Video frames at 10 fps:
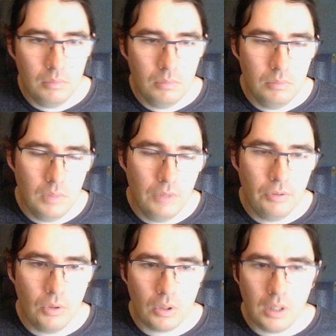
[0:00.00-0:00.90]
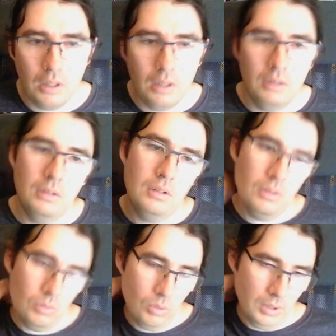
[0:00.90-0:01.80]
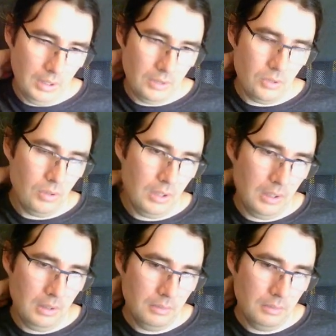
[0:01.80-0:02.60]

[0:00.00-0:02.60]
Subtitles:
if you look at what they're doing